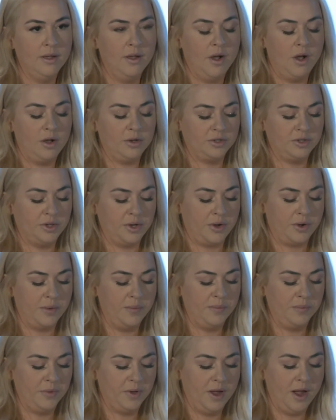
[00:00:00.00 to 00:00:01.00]

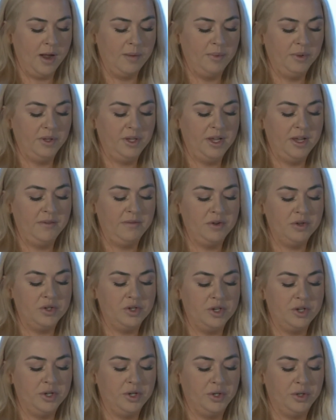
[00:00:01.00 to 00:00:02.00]
Also, I believe you
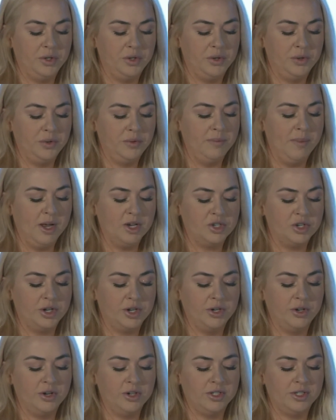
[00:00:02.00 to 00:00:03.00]
should include
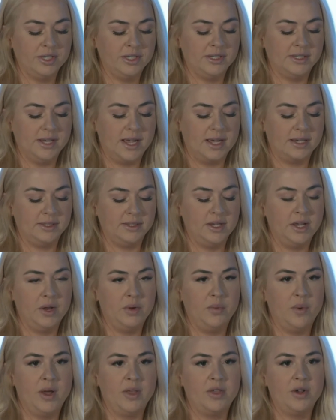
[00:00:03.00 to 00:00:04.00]
measuring your success
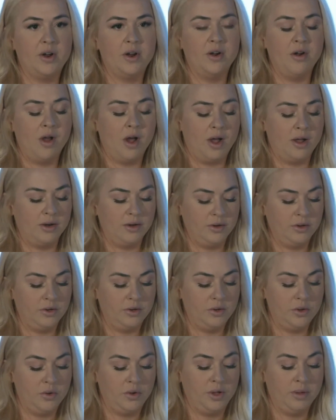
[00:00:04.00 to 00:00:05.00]
and whether or not
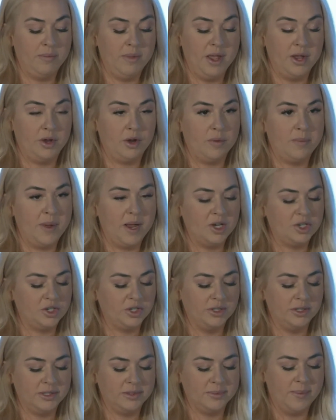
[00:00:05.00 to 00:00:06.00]
you can make your
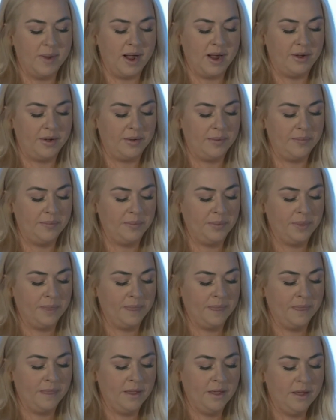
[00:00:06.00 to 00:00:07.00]
patients smile.
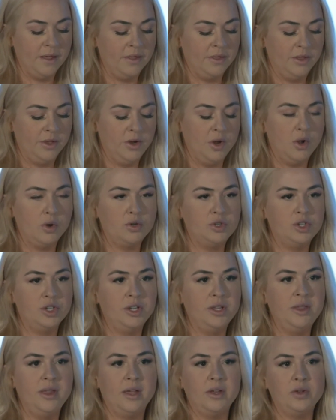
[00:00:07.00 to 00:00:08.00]
The
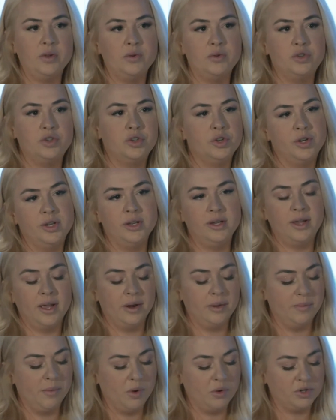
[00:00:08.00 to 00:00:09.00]
notion that you shouldn't
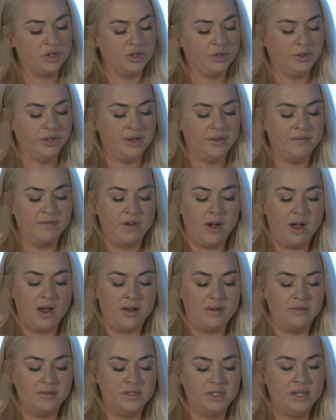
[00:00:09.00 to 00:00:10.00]
get emotionally
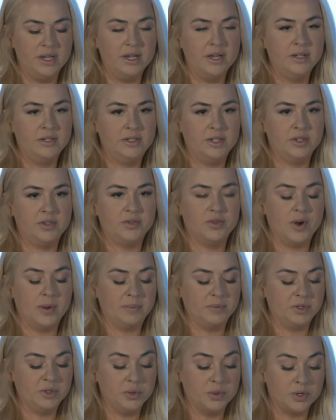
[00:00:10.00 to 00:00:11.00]
involved
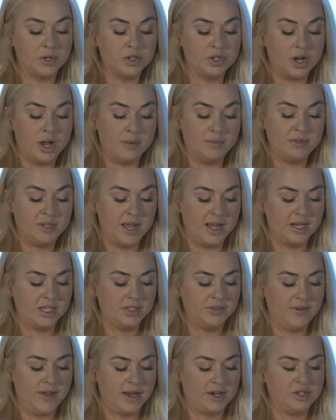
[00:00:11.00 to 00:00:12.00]
disrupts your job
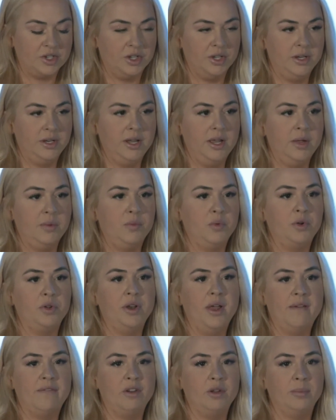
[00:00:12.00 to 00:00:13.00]
satisfaction and will
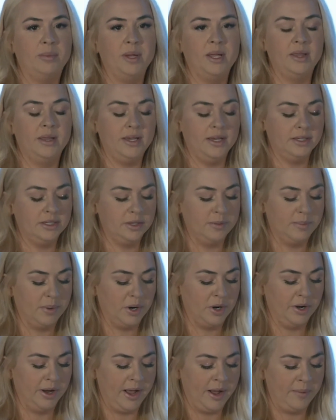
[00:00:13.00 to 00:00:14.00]
inevitably lead to
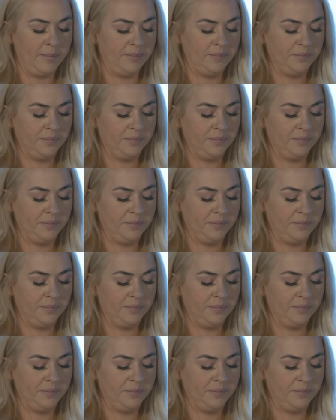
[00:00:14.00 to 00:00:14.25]
burnout.